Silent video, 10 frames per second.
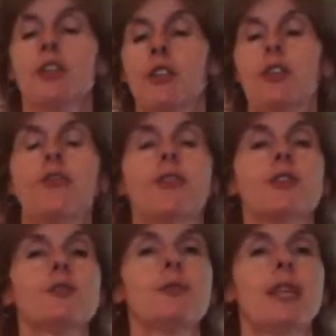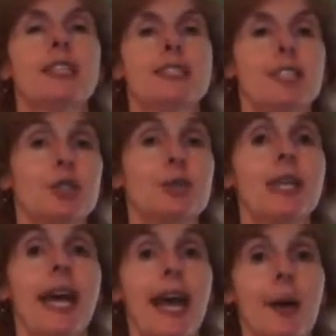So the first place that you
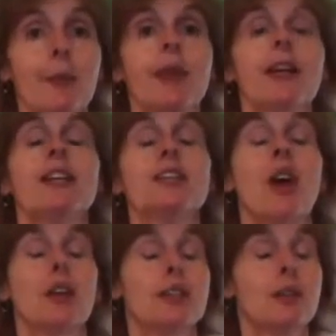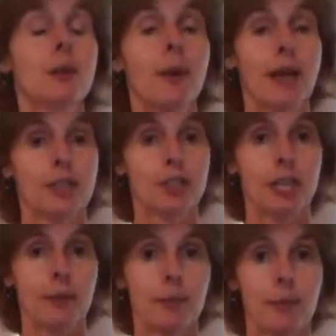tap is called the karate
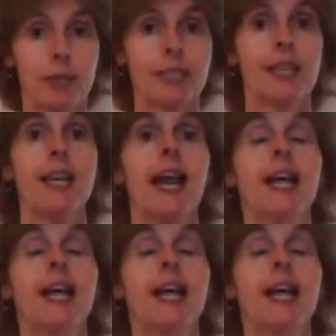chop point,